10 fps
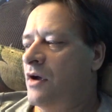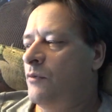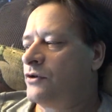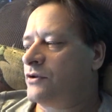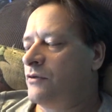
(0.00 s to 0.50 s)

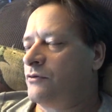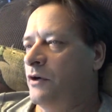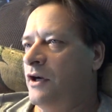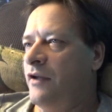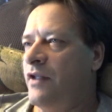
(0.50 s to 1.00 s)
was
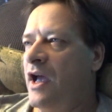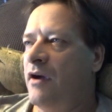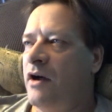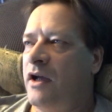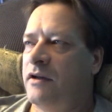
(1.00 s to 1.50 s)
working on that,
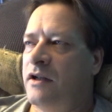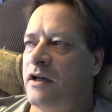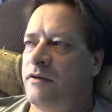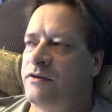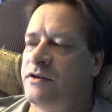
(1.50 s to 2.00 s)
right? And then
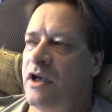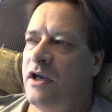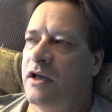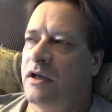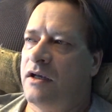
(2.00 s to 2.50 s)
I was
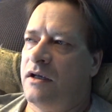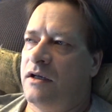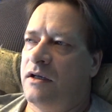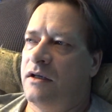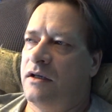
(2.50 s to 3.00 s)
like,
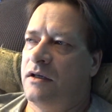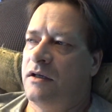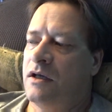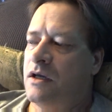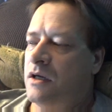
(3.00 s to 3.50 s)

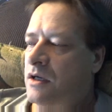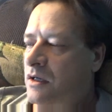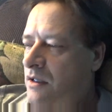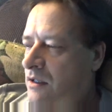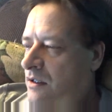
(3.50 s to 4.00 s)

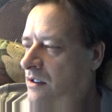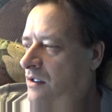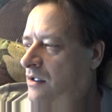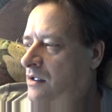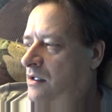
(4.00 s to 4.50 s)
I
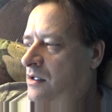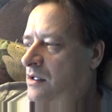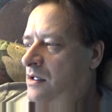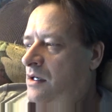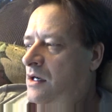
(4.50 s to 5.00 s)

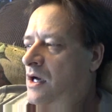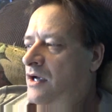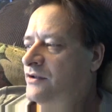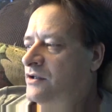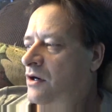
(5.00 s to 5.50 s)

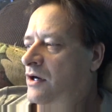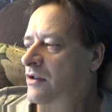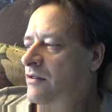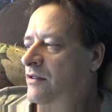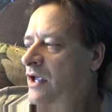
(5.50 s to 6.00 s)

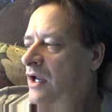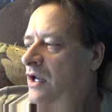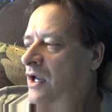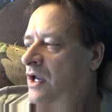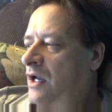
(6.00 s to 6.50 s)
started
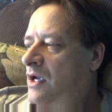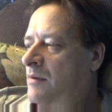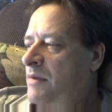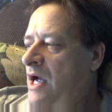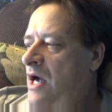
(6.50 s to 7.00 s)
thinking
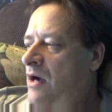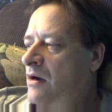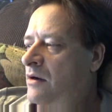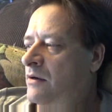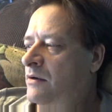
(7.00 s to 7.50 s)

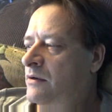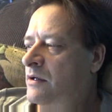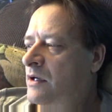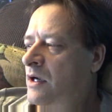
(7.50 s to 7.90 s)
about